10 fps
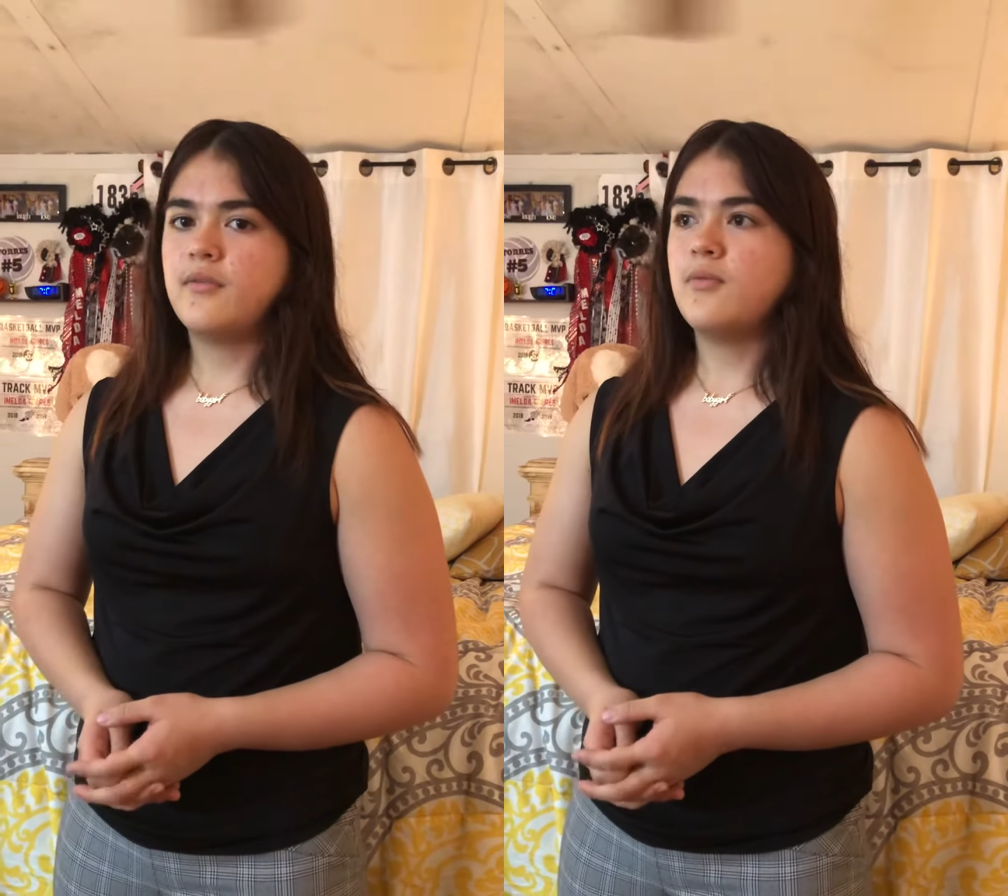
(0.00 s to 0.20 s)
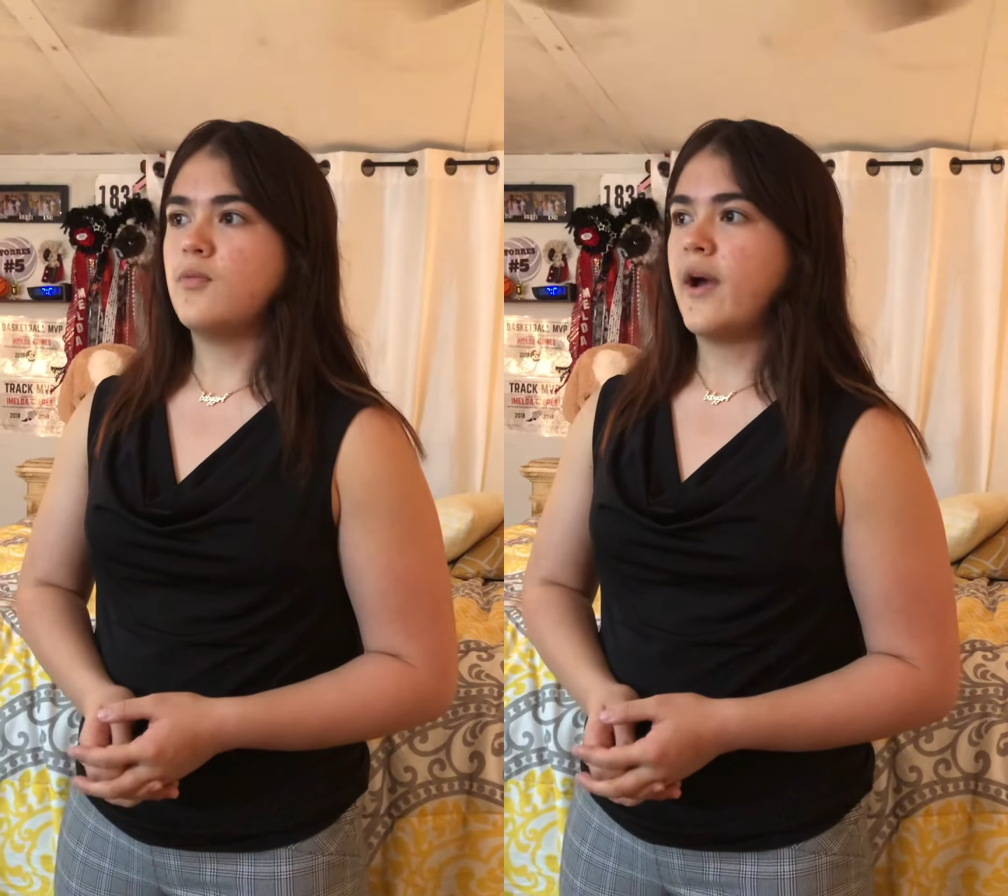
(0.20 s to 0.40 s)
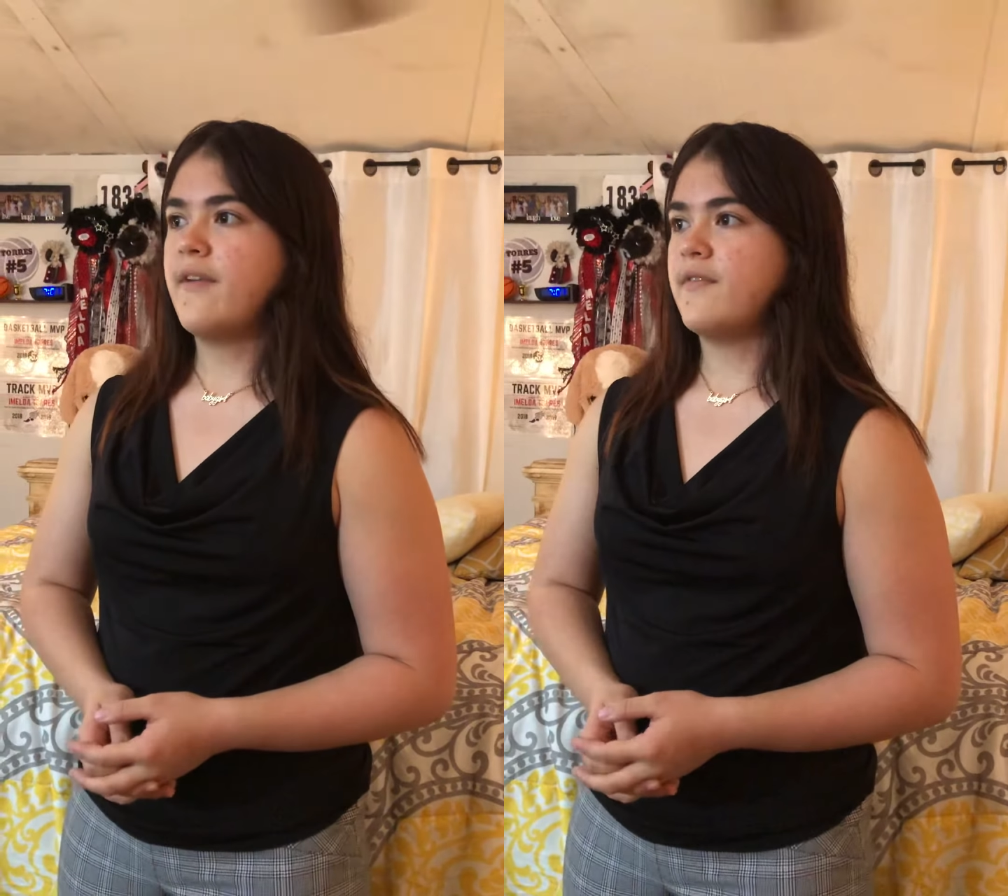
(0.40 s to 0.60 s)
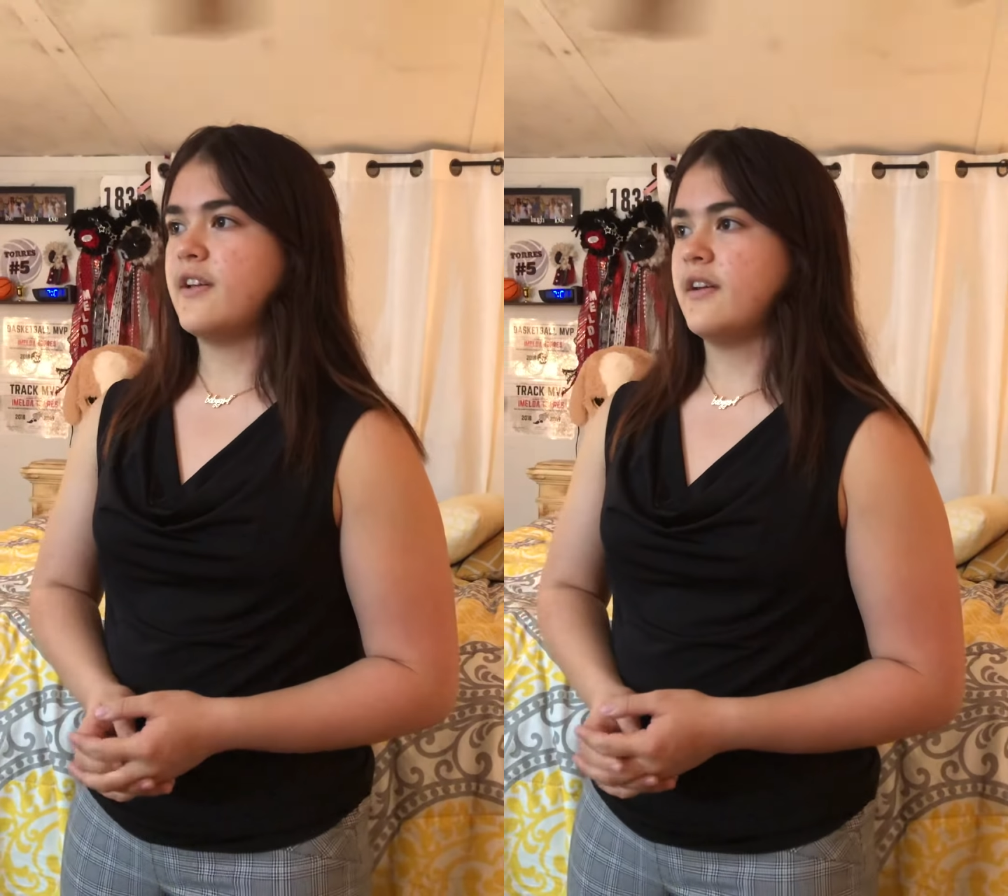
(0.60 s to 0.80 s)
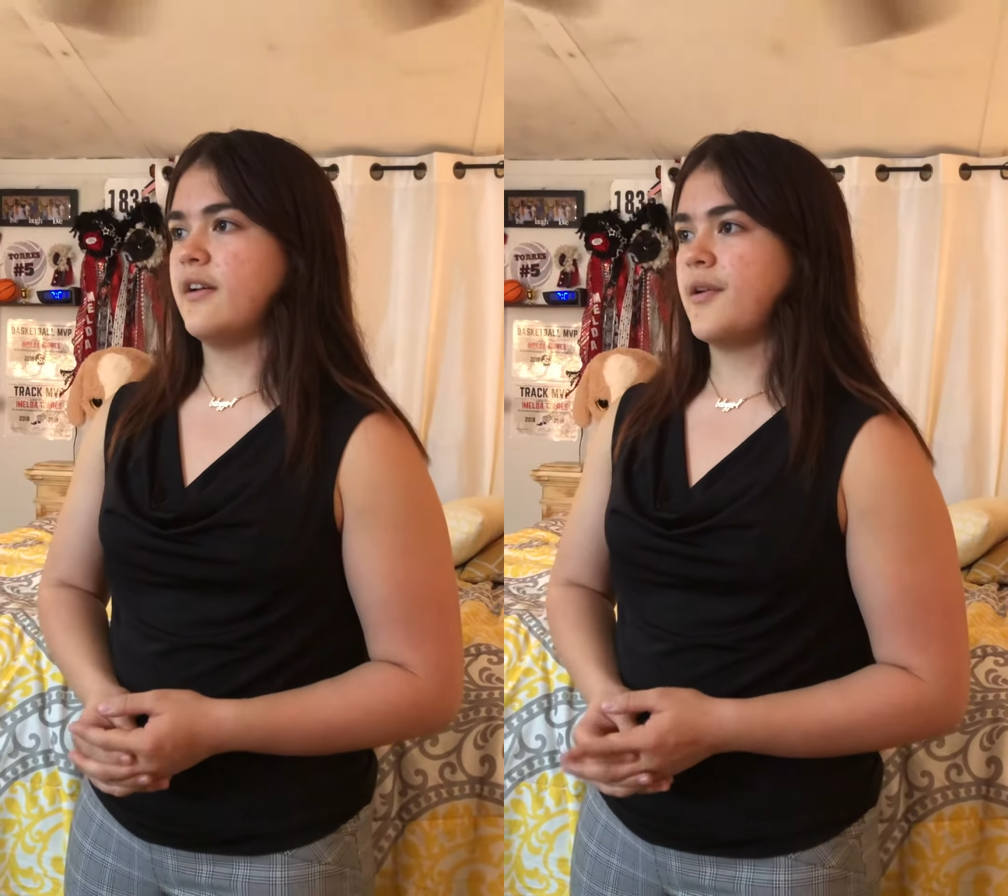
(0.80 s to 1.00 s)
white
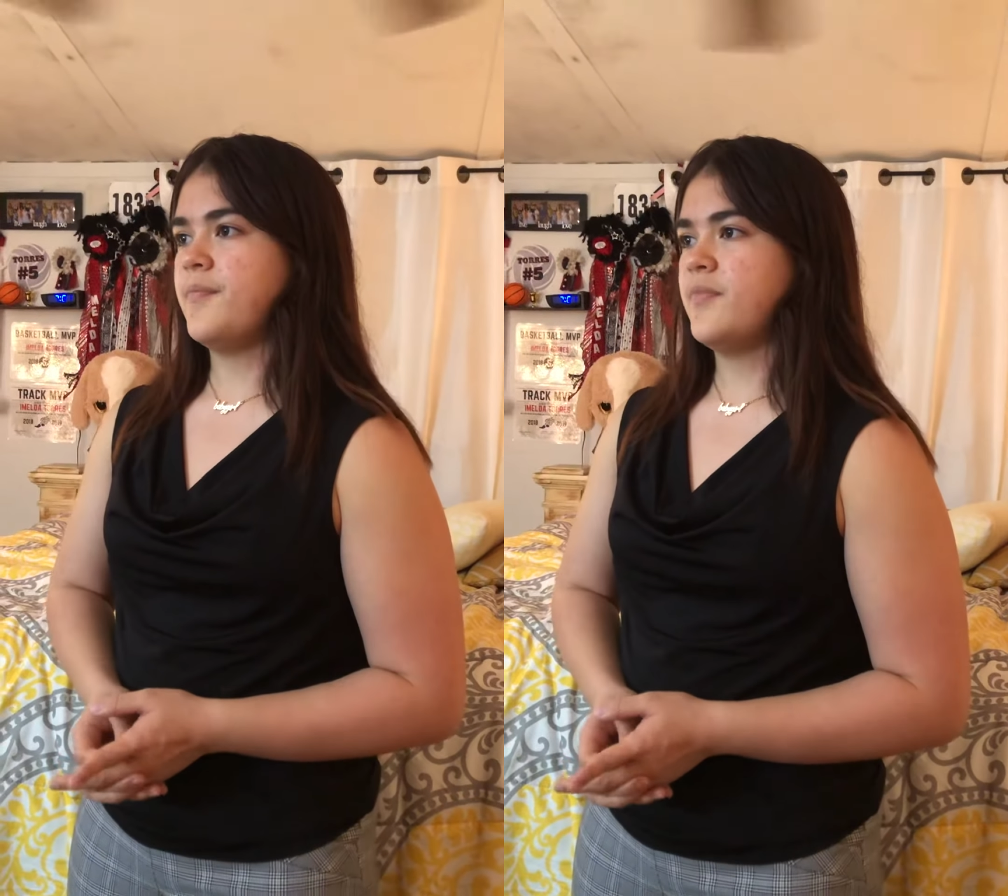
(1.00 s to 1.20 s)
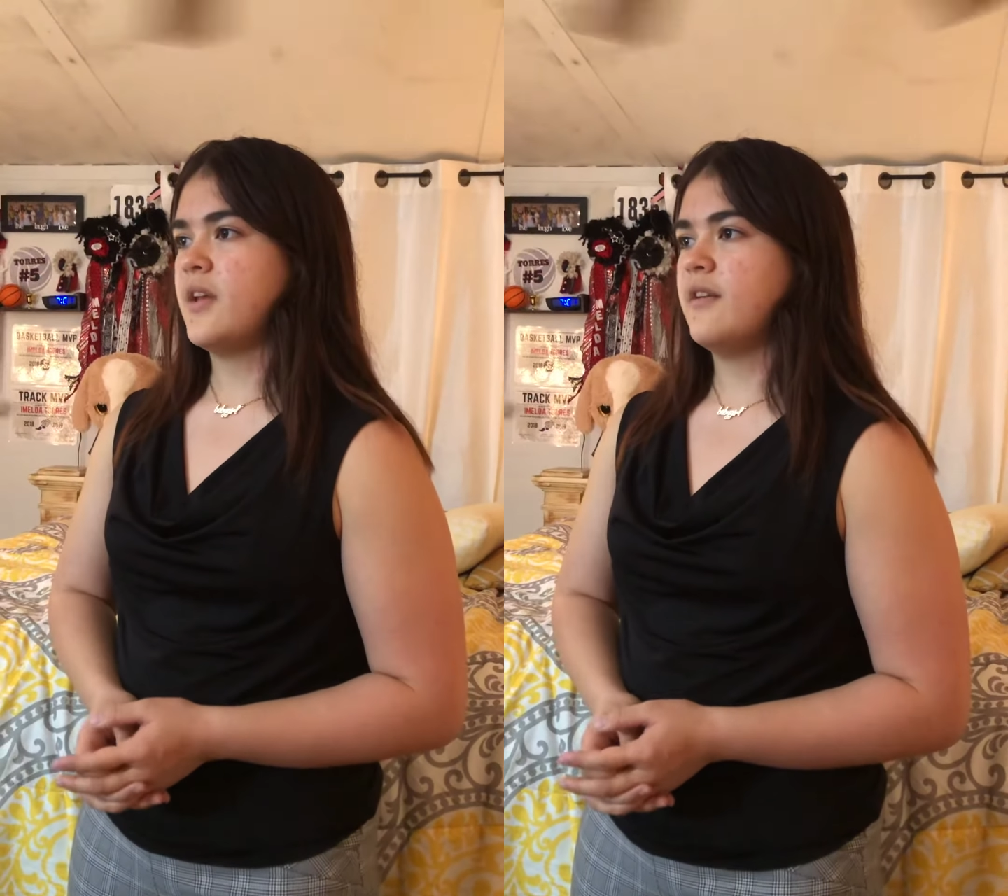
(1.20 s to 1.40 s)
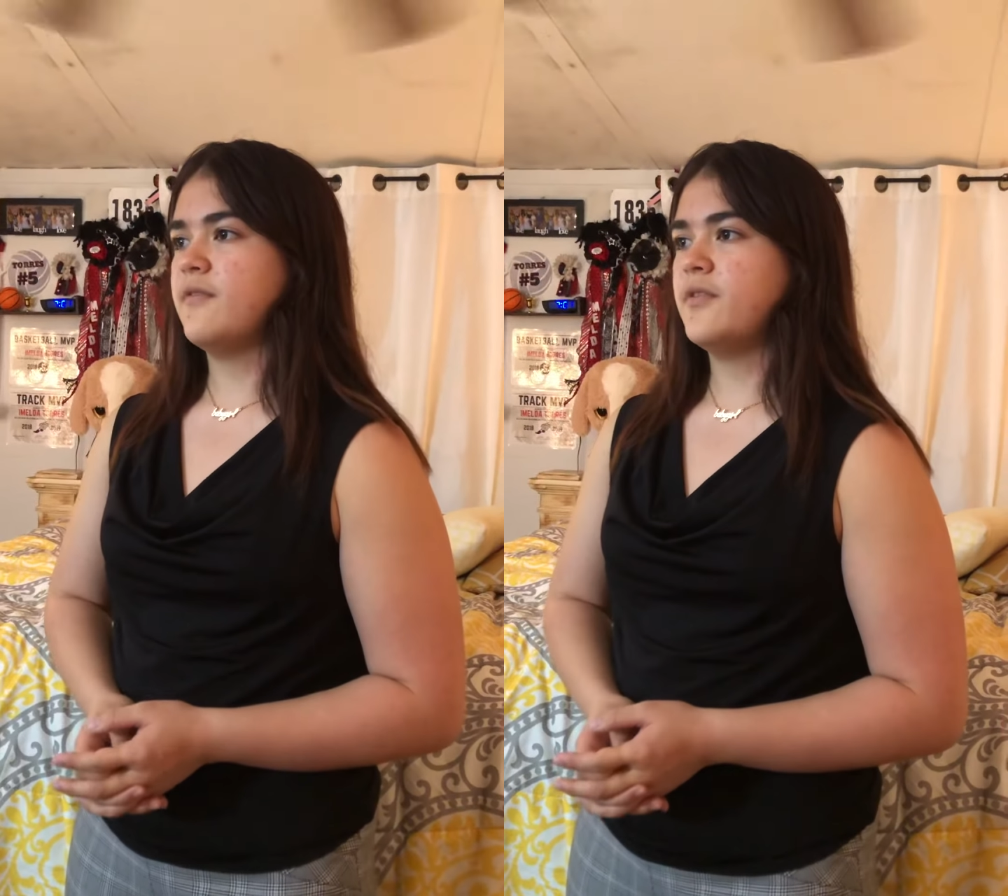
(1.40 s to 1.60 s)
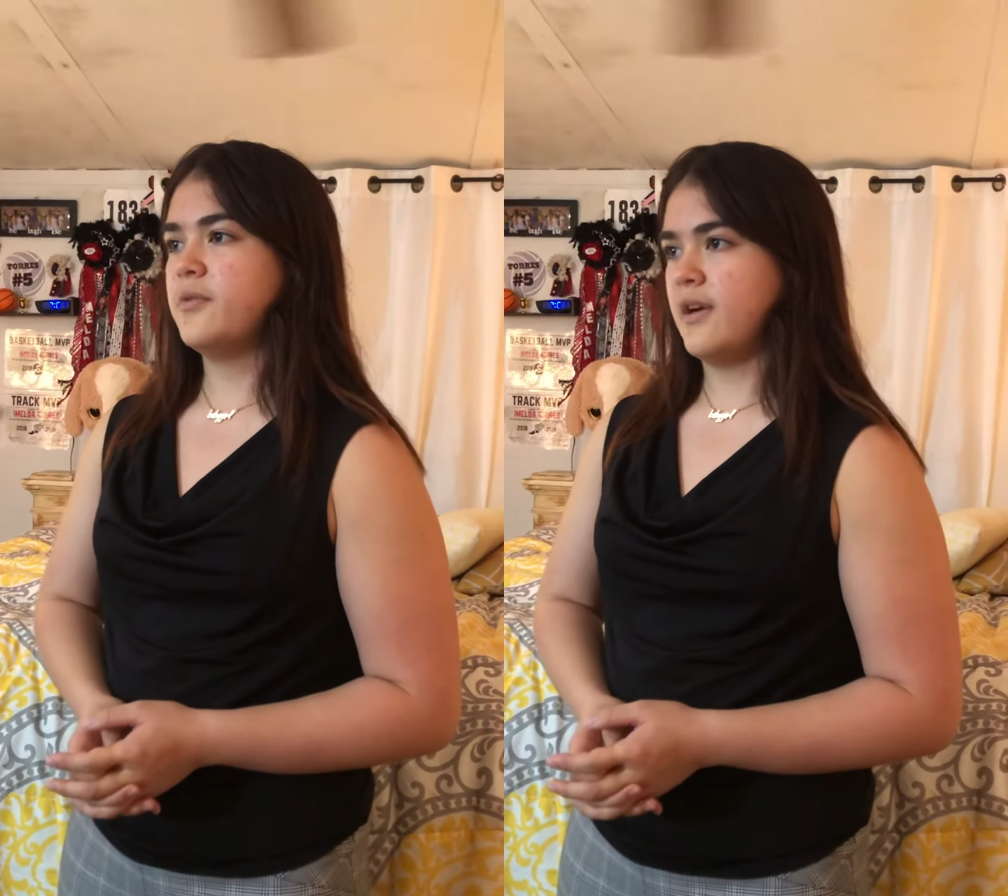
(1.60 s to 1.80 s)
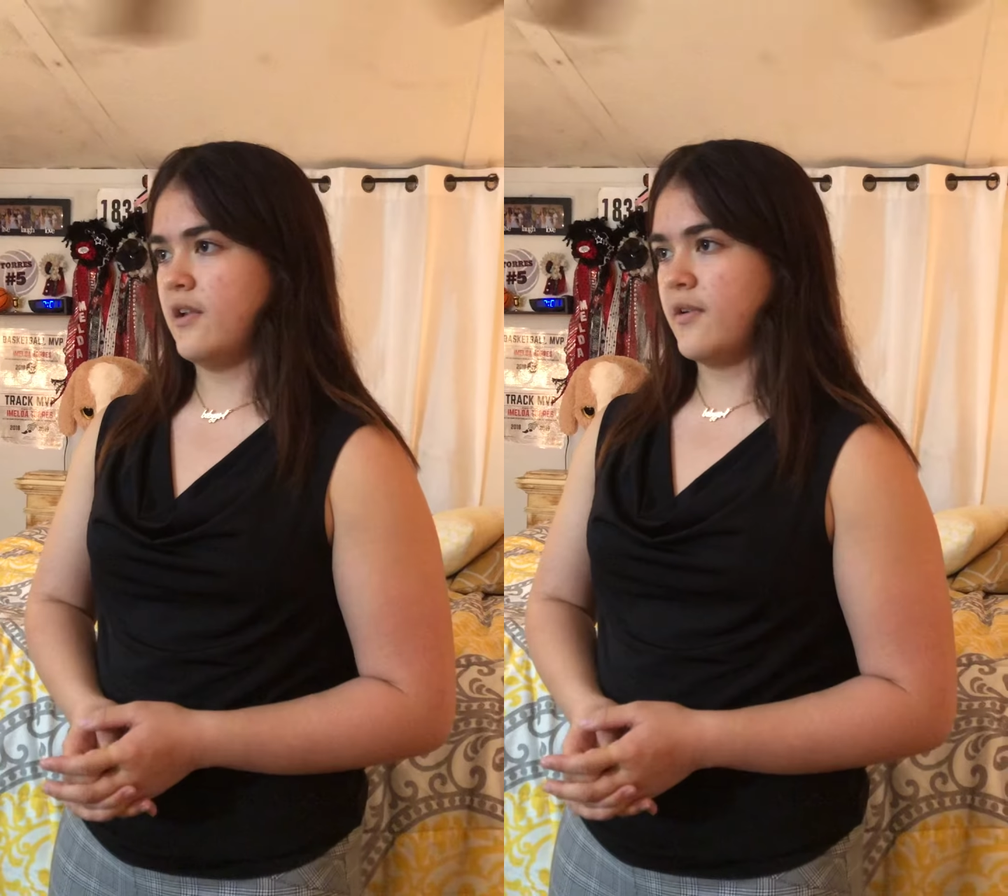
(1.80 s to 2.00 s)
vinegar, and food
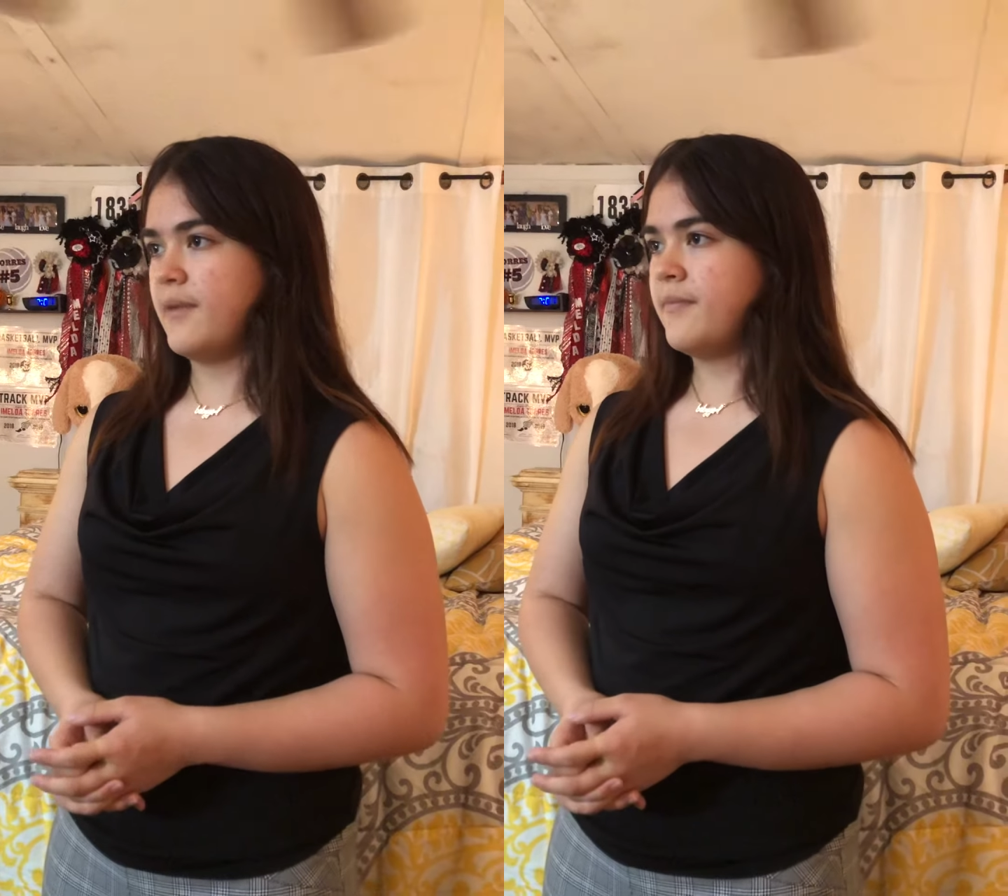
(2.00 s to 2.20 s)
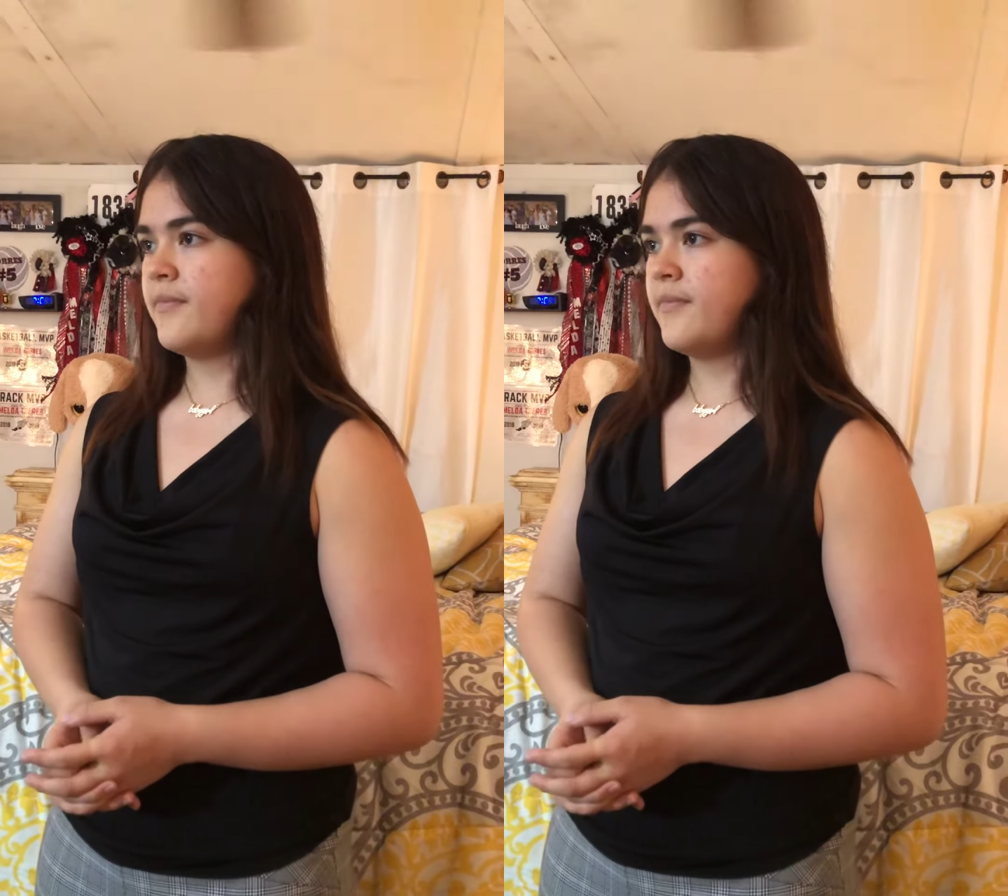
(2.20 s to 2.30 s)
coloring.